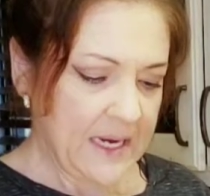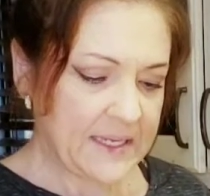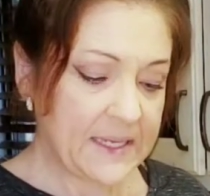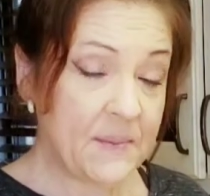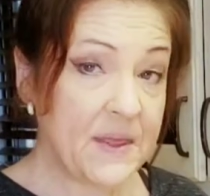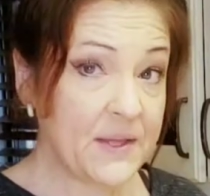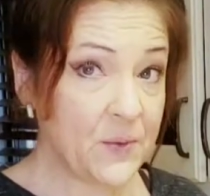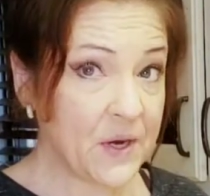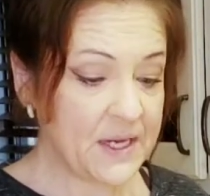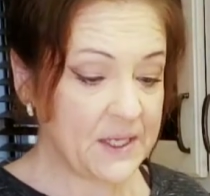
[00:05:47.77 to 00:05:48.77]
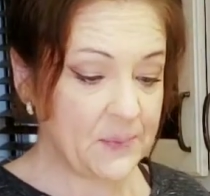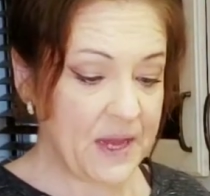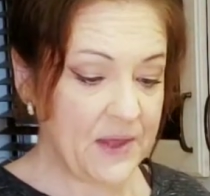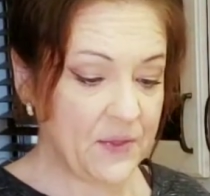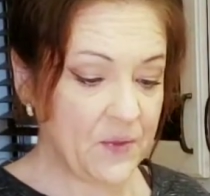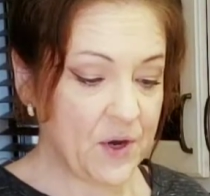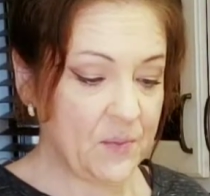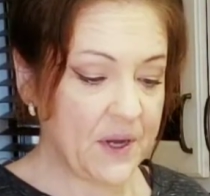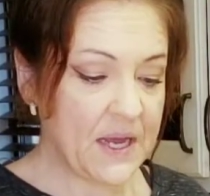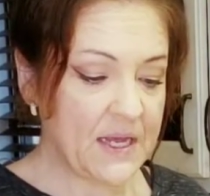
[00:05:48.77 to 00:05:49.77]
now some of this we're gonna speed through,
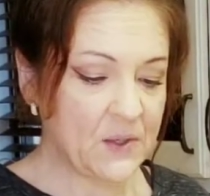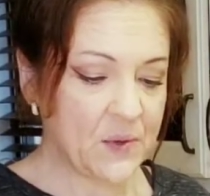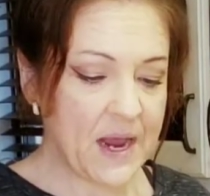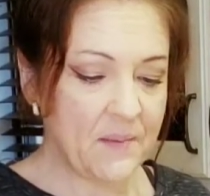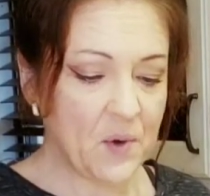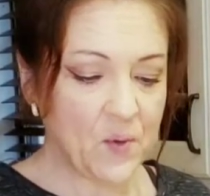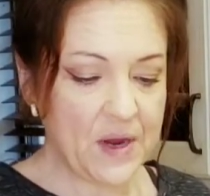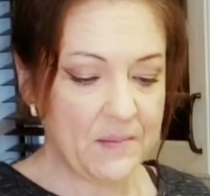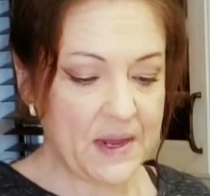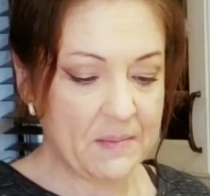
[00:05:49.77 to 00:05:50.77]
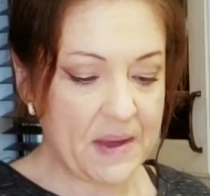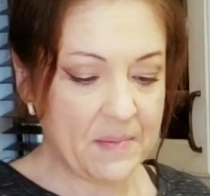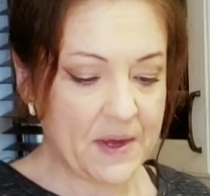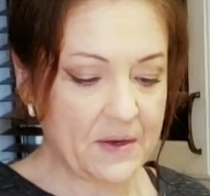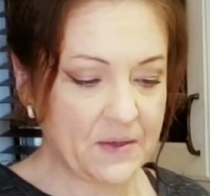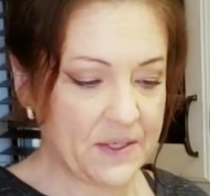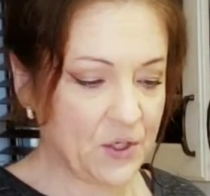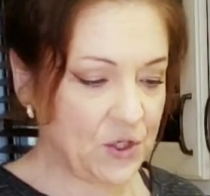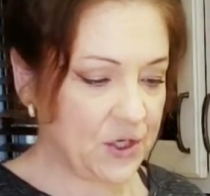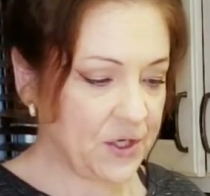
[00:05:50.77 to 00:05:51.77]
because when I'm creaming my butters
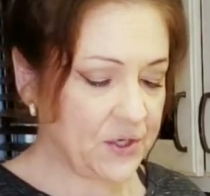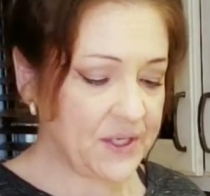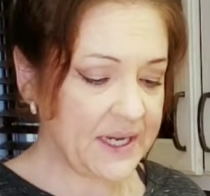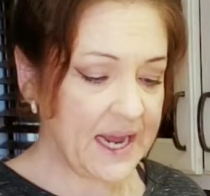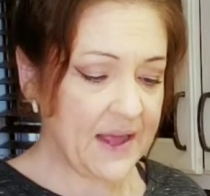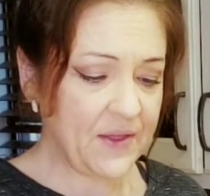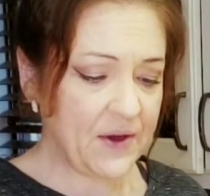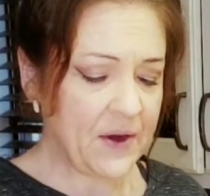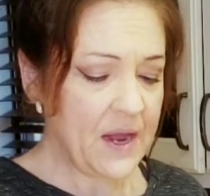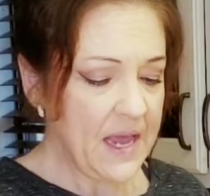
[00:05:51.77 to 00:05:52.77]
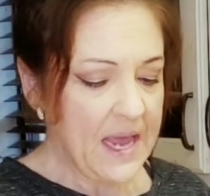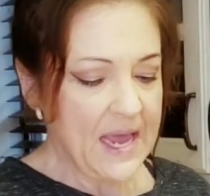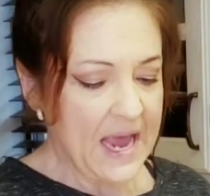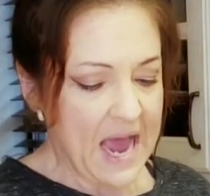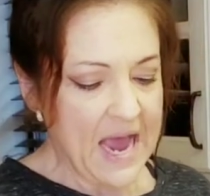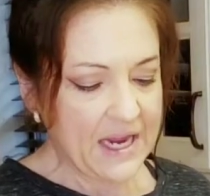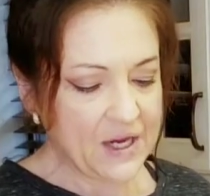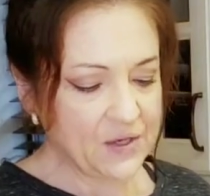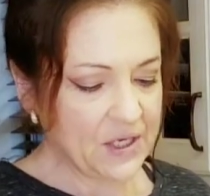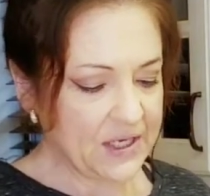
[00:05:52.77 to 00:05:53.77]
and sugars together, I
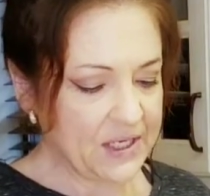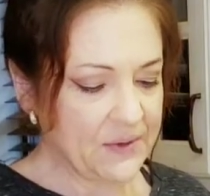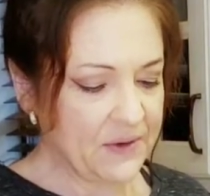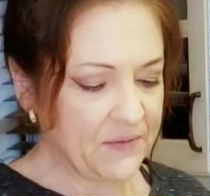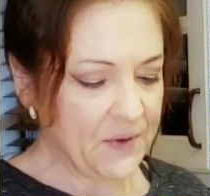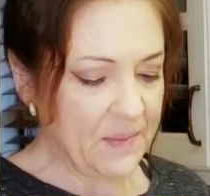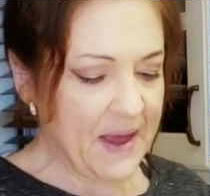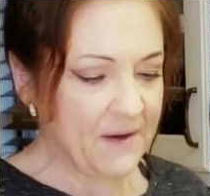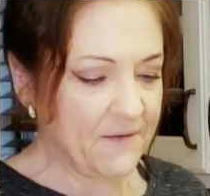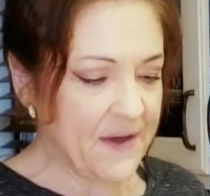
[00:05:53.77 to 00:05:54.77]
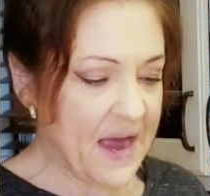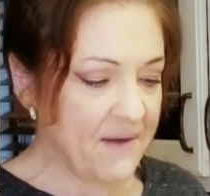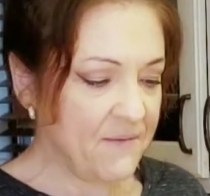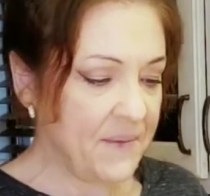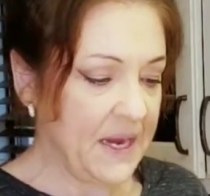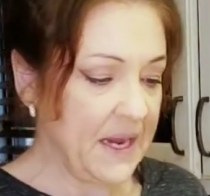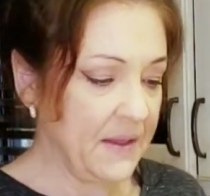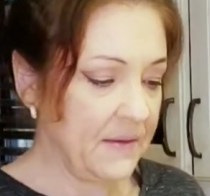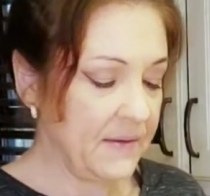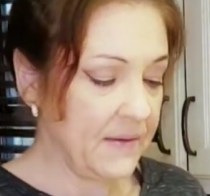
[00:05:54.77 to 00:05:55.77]
usually do it for about 5
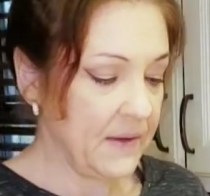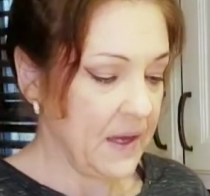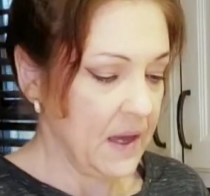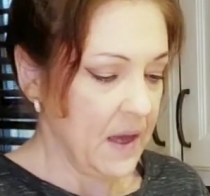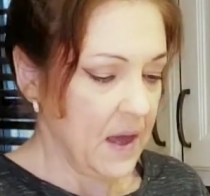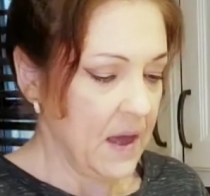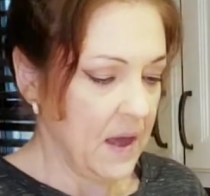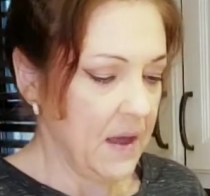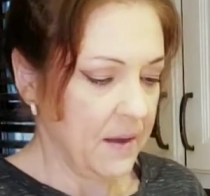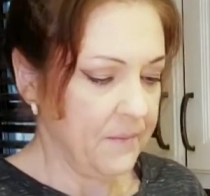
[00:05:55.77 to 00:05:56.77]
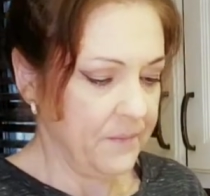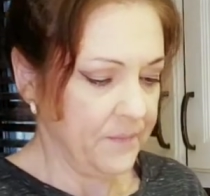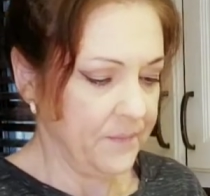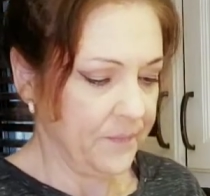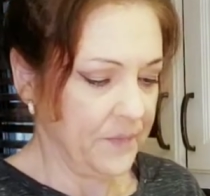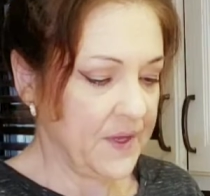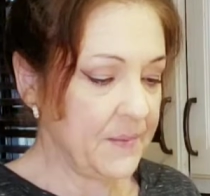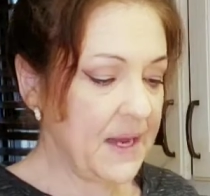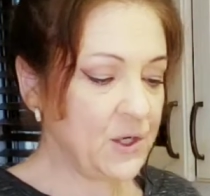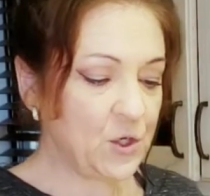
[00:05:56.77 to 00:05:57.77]
minutes to
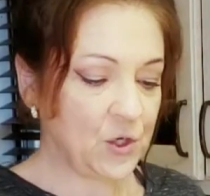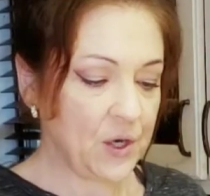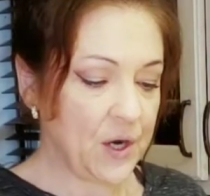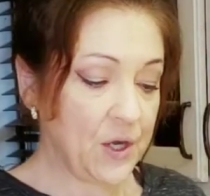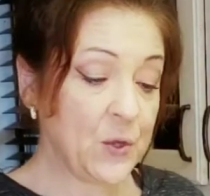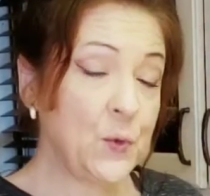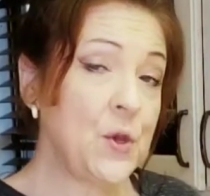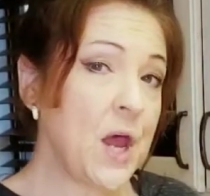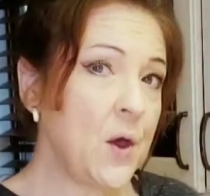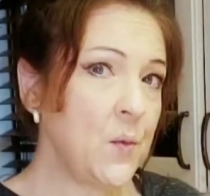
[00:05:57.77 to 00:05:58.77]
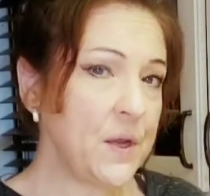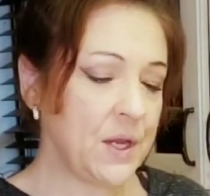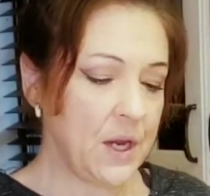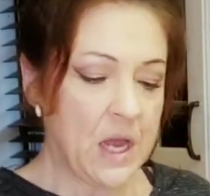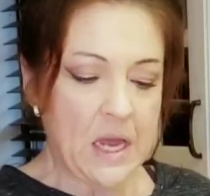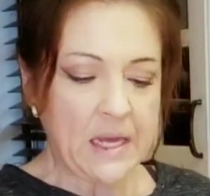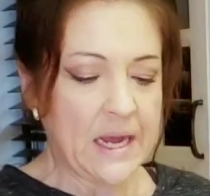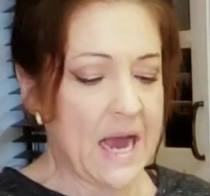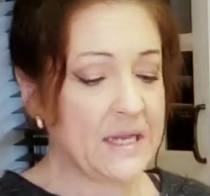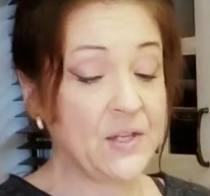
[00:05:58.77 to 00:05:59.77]
make sure. You'll know when you,
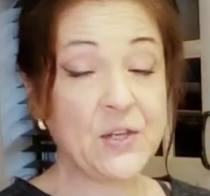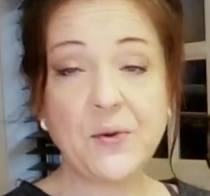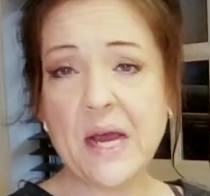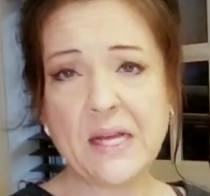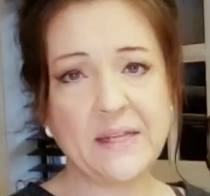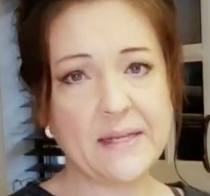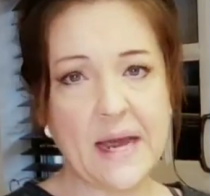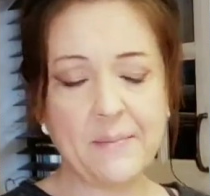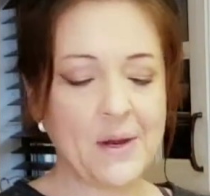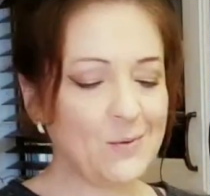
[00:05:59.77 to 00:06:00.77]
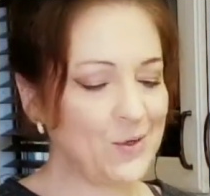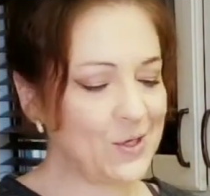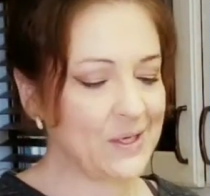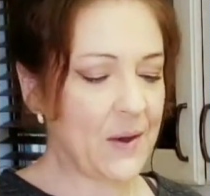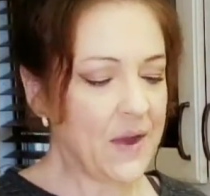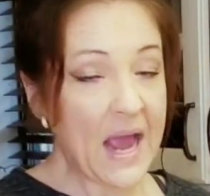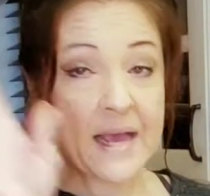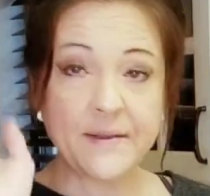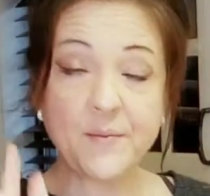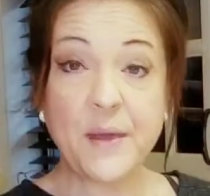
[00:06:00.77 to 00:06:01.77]
guys, do not stop. Don't just go,
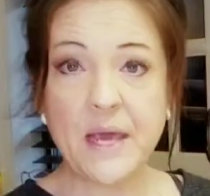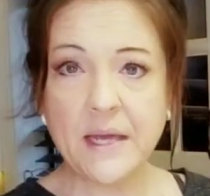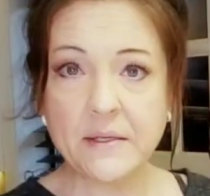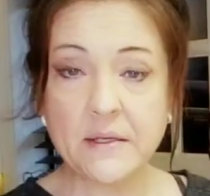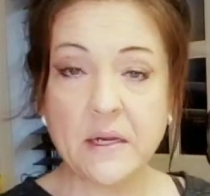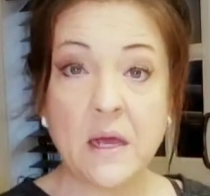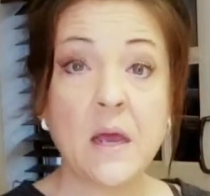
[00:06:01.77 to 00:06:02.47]
okay, it's mixed.